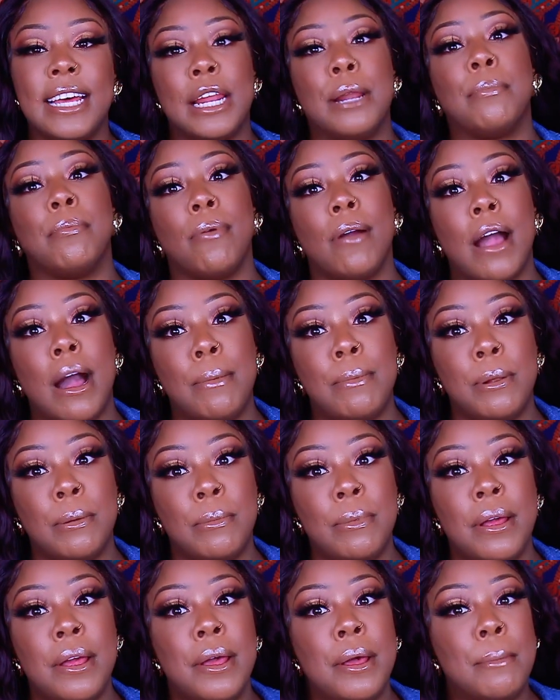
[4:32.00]
not a
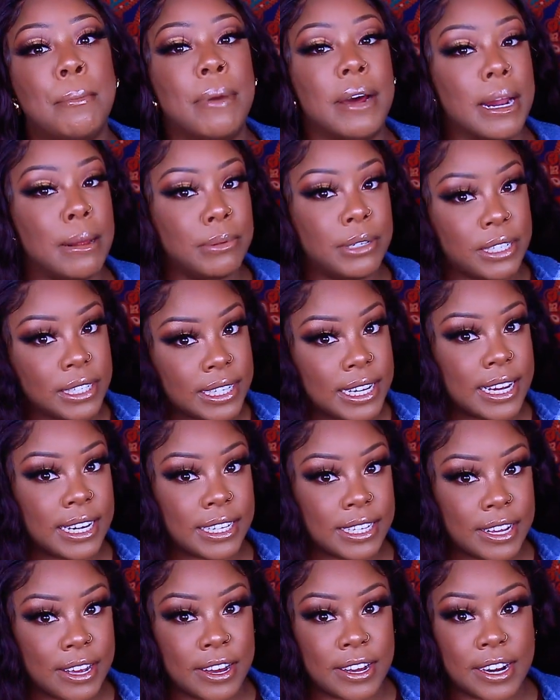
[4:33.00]
problem, but I'm just
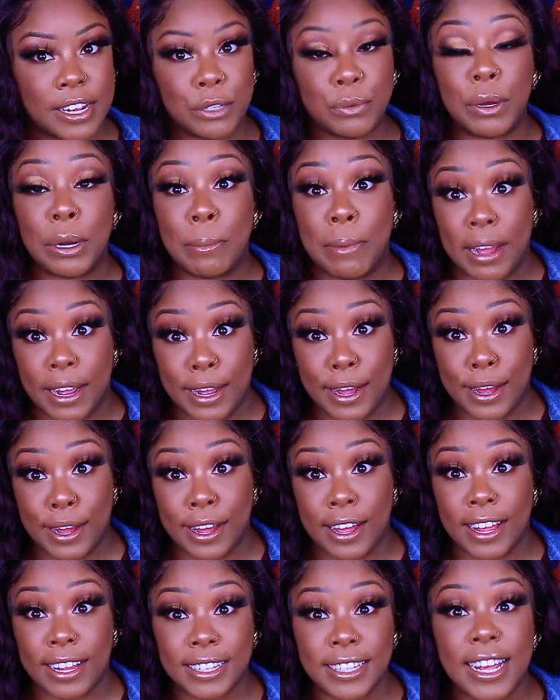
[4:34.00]
telling y'all, that's one of my
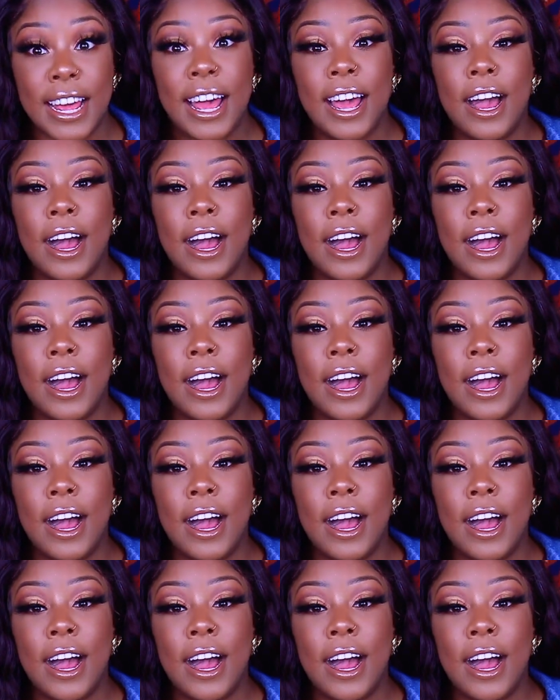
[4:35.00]
cons.